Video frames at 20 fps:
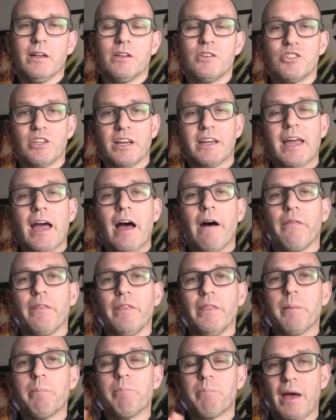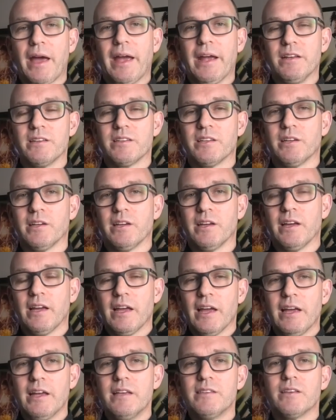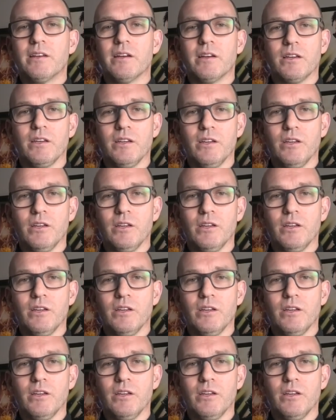Check out the paint. Is it